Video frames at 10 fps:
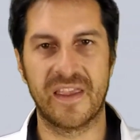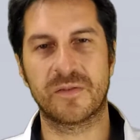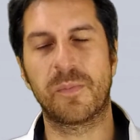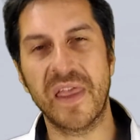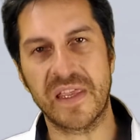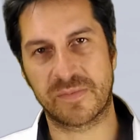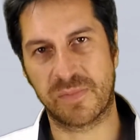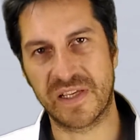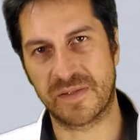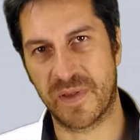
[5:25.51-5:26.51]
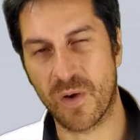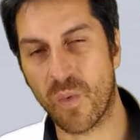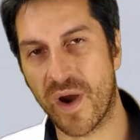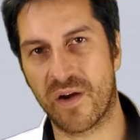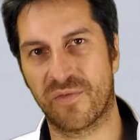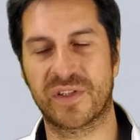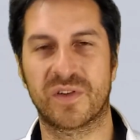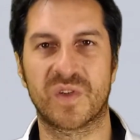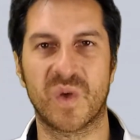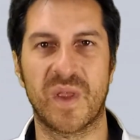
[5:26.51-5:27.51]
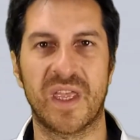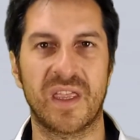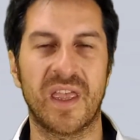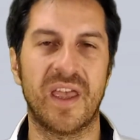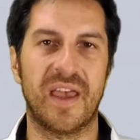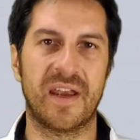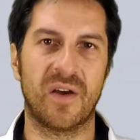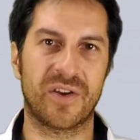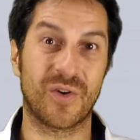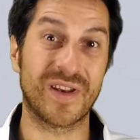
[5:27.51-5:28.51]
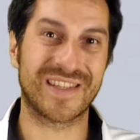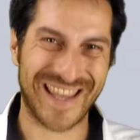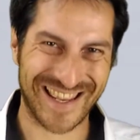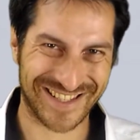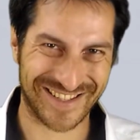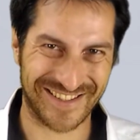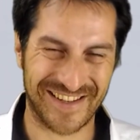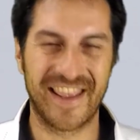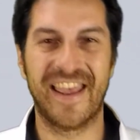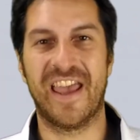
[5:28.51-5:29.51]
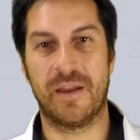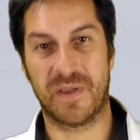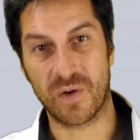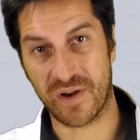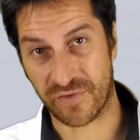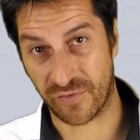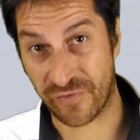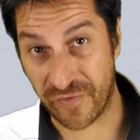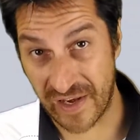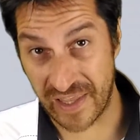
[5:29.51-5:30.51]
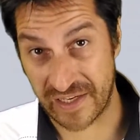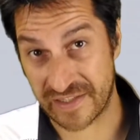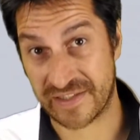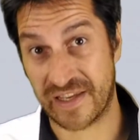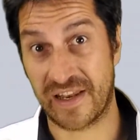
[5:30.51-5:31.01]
So please be aware of what you're doing and your intention, and be aware of your feelings.